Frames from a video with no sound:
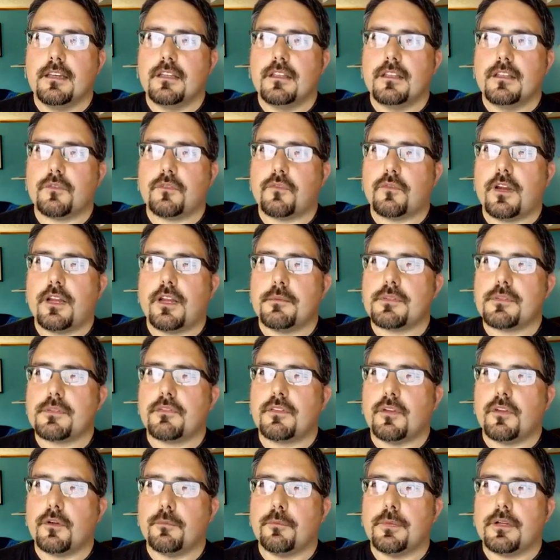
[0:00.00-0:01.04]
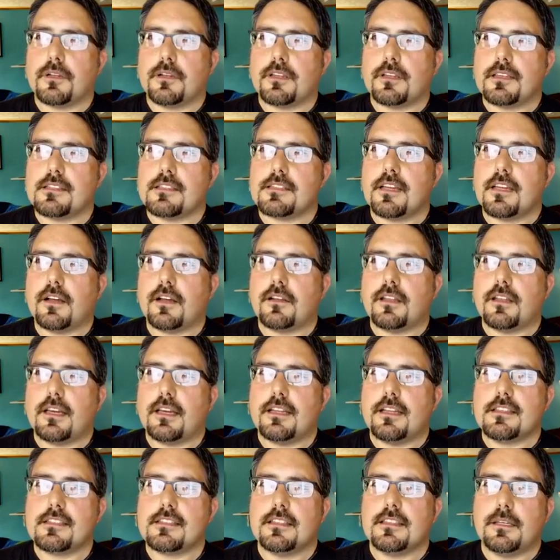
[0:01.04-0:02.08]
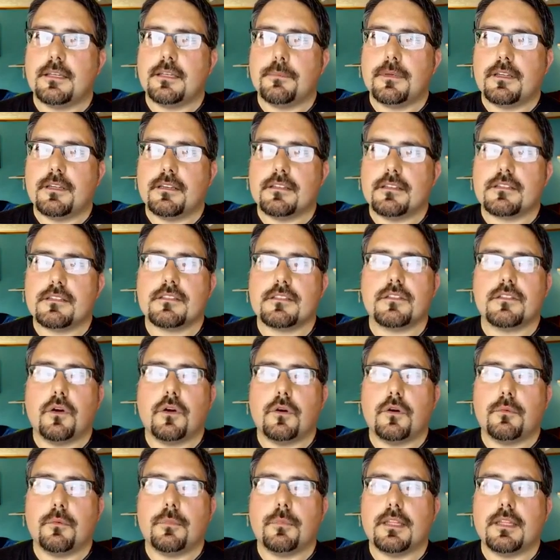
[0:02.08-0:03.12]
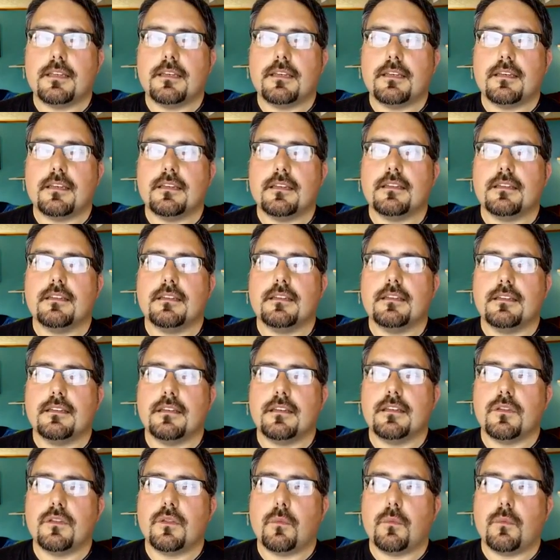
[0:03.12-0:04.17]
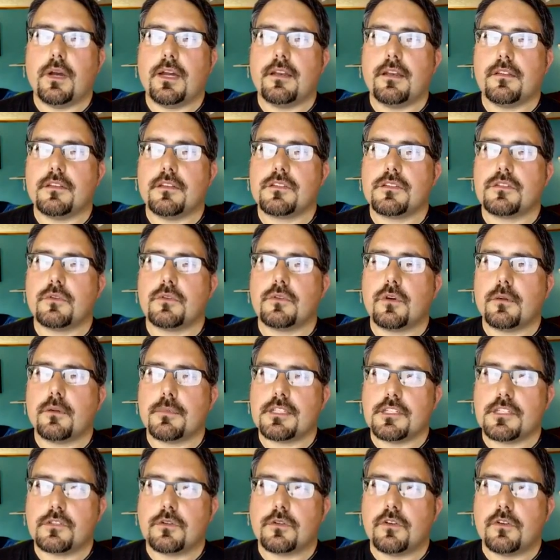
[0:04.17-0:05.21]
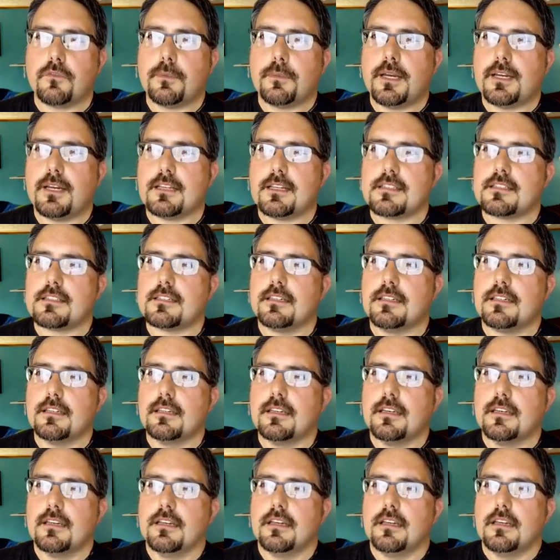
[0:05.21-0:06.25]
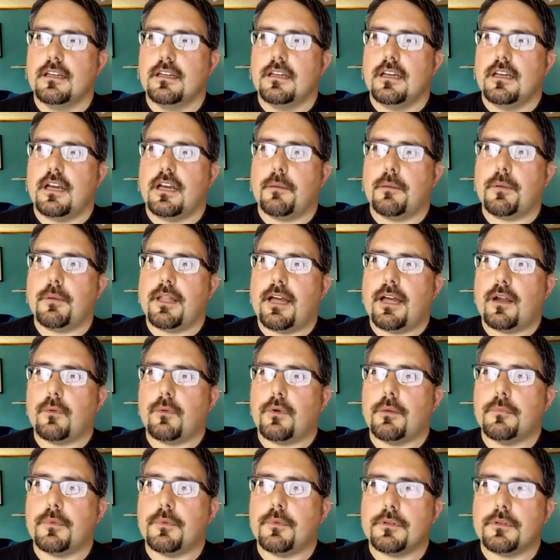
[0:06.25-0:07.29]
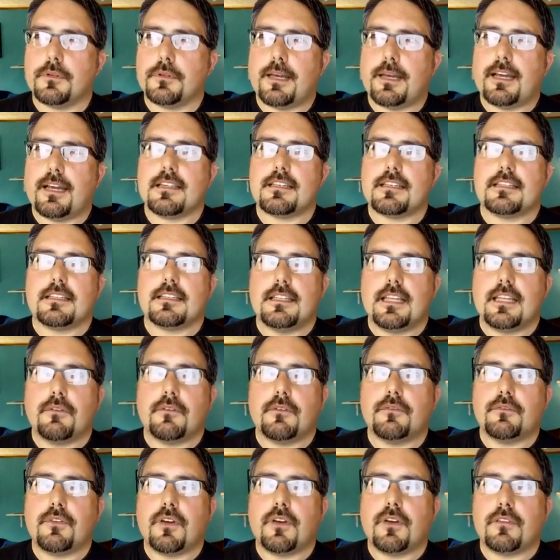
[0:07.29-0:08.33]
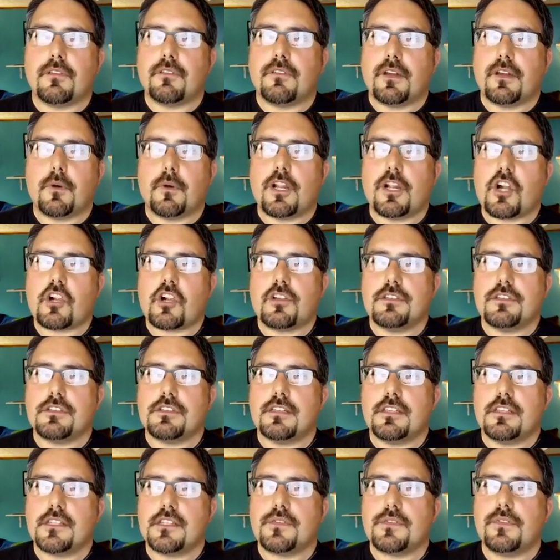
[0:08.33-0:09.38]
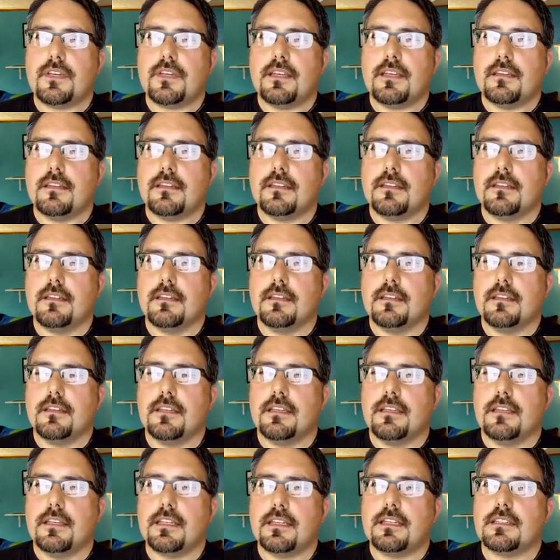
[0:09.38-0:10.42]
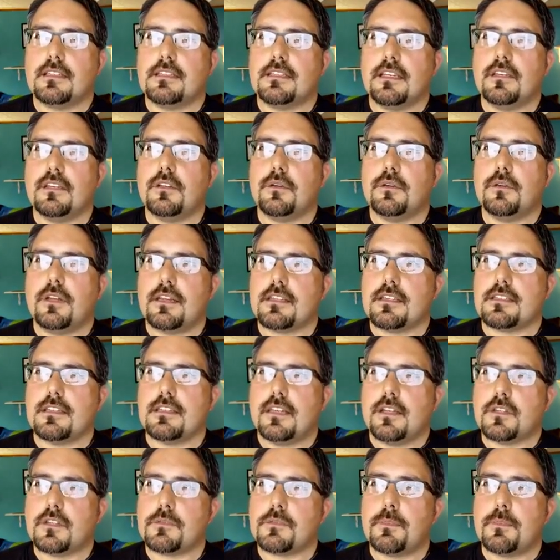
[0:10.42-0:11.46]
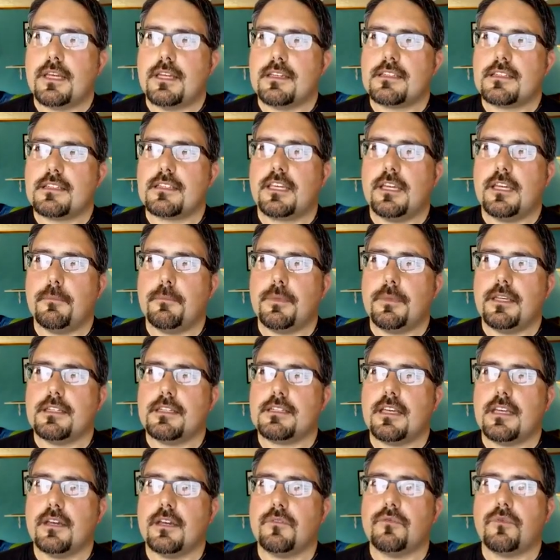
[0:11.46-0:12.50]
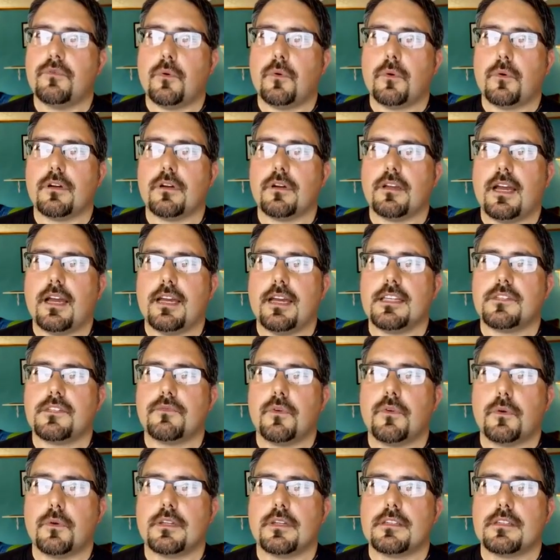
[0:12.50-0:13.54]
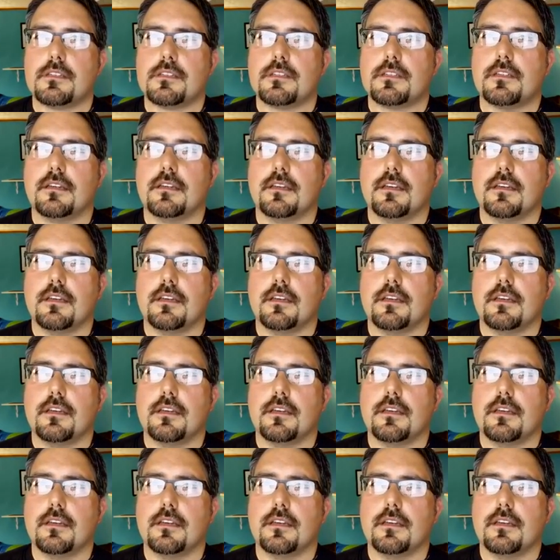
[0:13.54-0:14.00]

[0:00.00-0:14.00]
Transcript: The frames of the old buildings, outlines the deepening snow blending into the white of the storm as he drove past. A plow rumbled past and David felt the vibrations in his feet. He continued at a snail's pace, keeping his head forward, eyes focused.